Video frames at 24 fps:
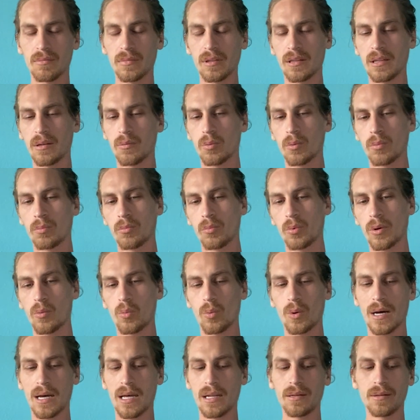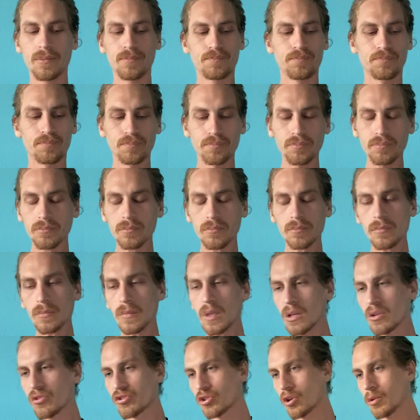live with one,
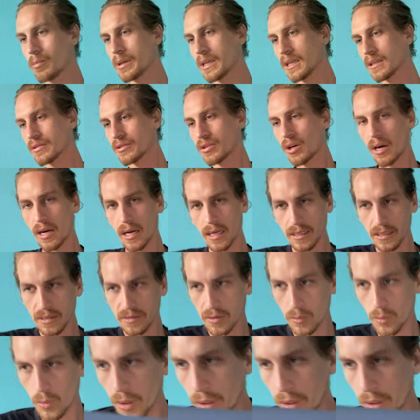so be it. Sorry, I need some